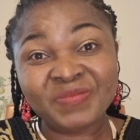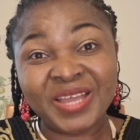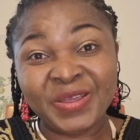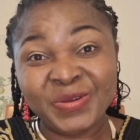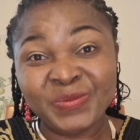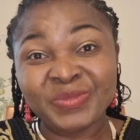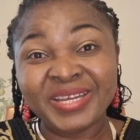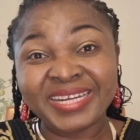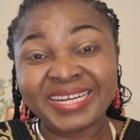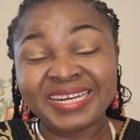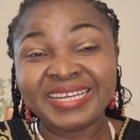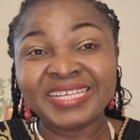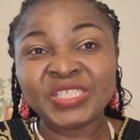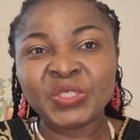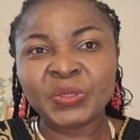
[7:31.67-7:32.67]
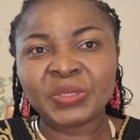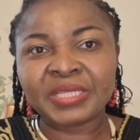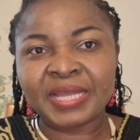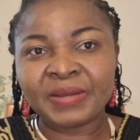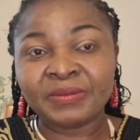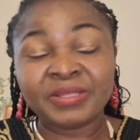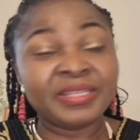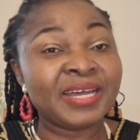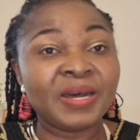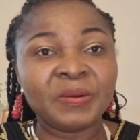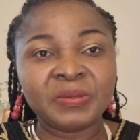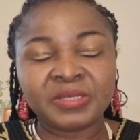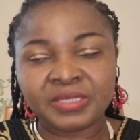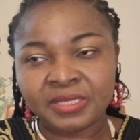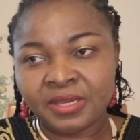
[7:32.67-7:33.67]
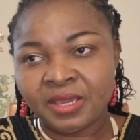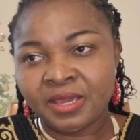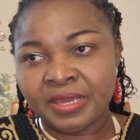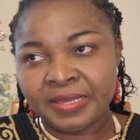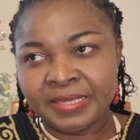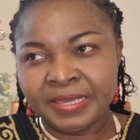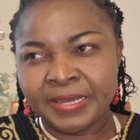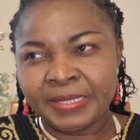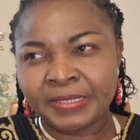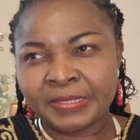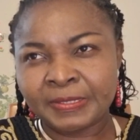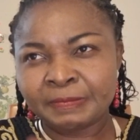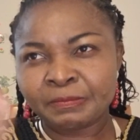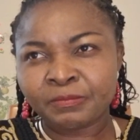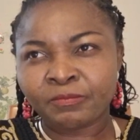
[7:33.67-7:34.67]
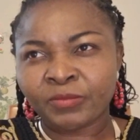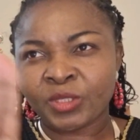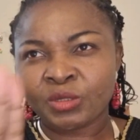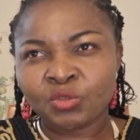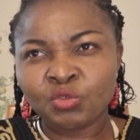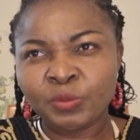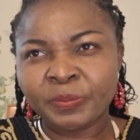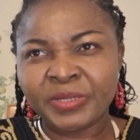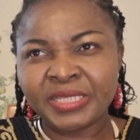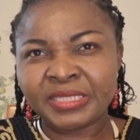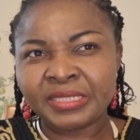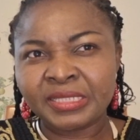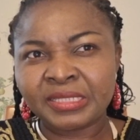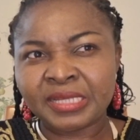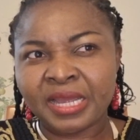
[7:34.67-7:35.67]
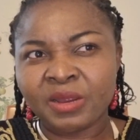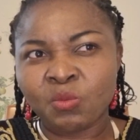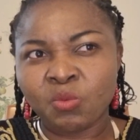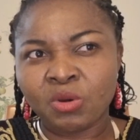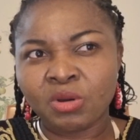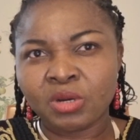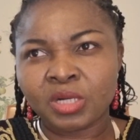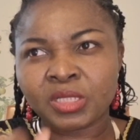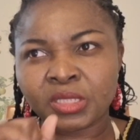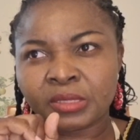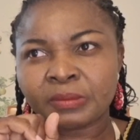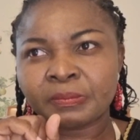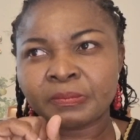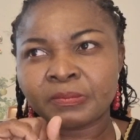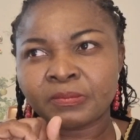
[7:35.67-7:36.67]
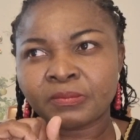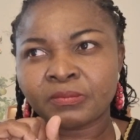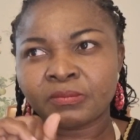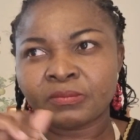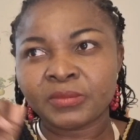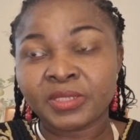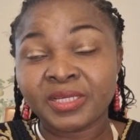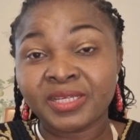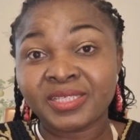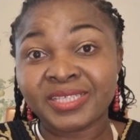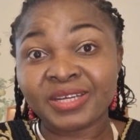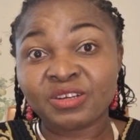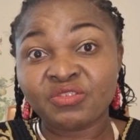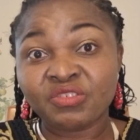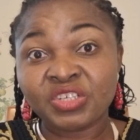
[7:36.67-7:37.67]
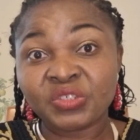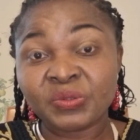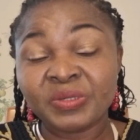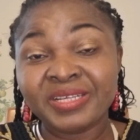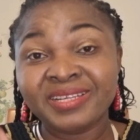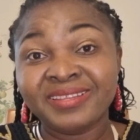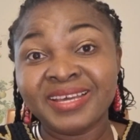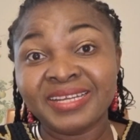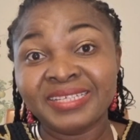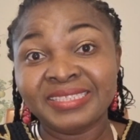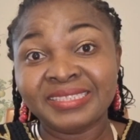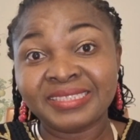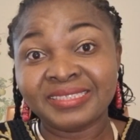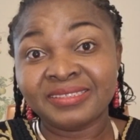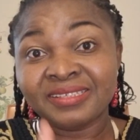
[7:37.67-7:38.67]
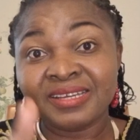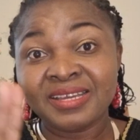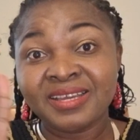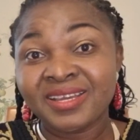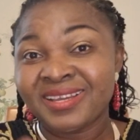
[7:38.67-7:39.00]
I hope that clears your doubts. Yes, two places I worked: secondary school in Darlington.